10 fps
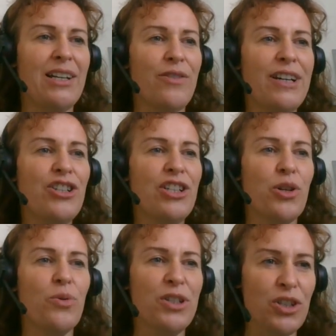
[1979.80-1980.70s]
innovation is
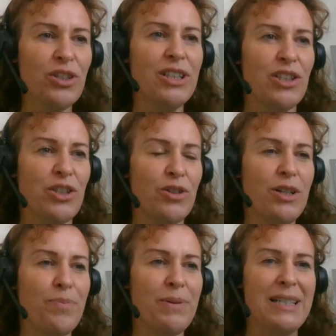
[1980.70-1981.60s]
always good in
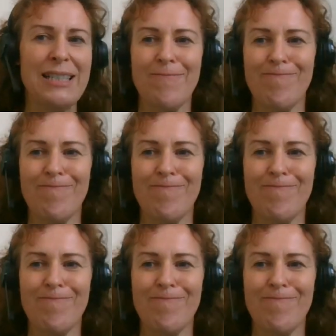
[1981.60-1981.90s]
Europe, but